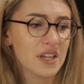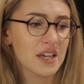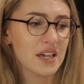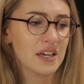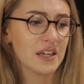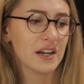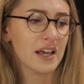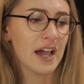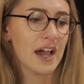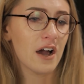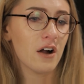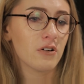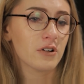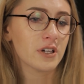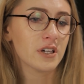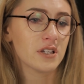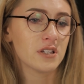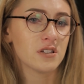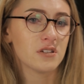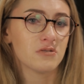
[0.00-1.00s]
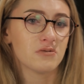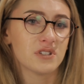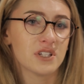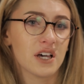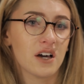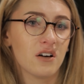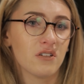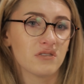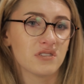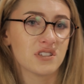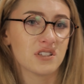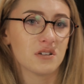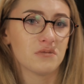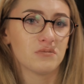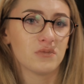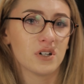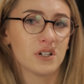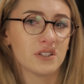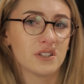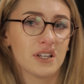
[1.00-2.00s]
And how can you tell
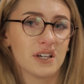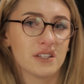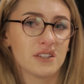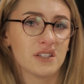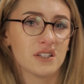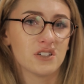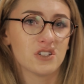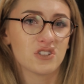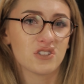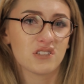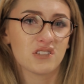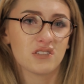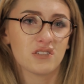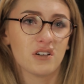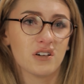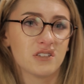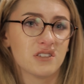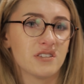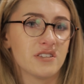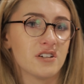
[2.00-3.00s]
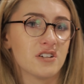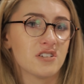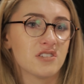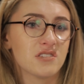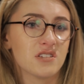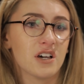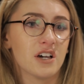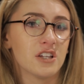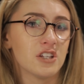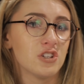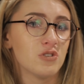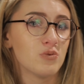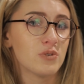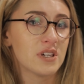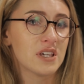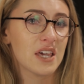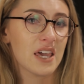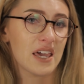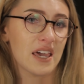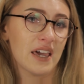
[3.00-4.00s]
someone that they just lost their son? You
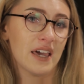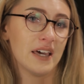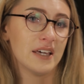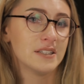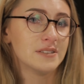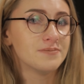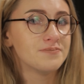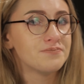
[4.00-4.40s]
can't.